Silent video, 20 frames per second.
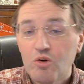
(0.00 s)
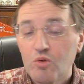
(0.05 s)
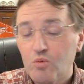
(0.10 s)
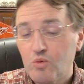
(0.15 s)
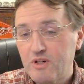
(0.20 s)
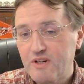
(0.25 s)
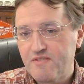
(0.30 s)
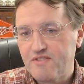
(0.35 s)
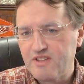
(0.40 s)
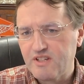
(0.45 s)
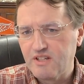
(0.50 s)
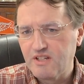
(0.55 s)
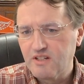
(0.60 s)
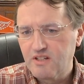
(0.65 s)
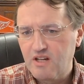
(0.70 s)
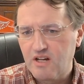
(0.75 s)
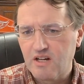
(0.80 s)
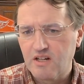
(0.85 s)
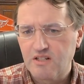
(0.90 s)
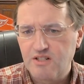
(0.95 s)
One of the
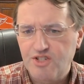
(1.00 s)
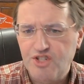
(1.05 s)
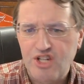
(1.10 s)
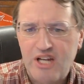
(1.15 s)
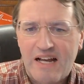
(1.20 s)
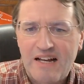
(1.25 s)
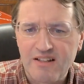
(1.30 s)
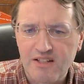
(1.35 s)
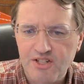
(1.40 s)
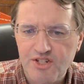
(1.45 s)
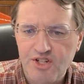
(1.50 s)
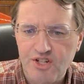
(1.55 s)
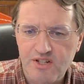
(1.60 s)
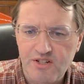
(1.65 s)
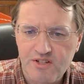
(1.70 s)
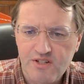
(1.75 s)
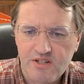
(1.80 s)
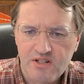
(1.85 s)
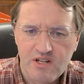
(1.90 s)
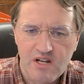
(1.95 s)

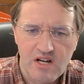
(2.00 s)
challenges